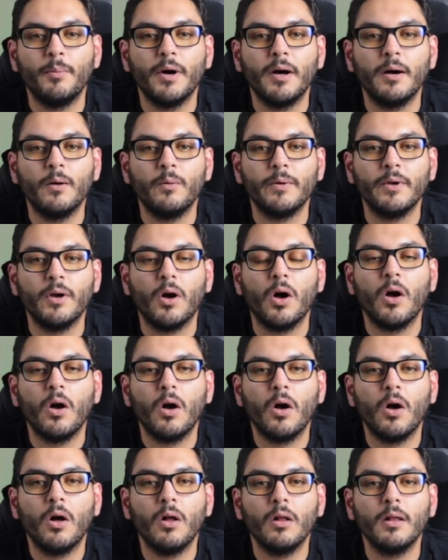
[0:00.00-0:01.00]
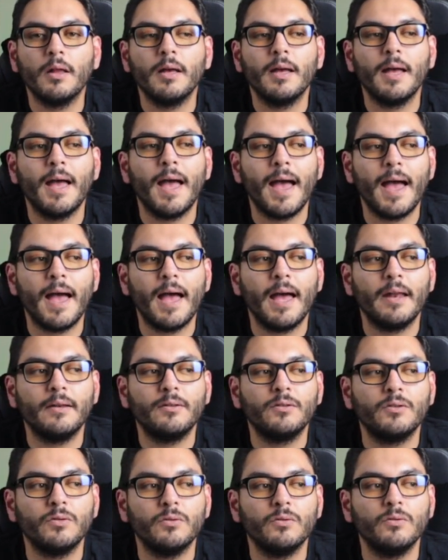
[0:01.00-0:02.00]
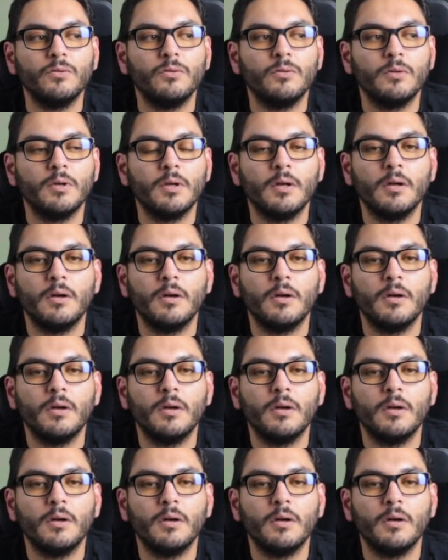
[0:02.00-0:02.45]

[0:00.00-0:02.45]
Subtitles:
but we all had to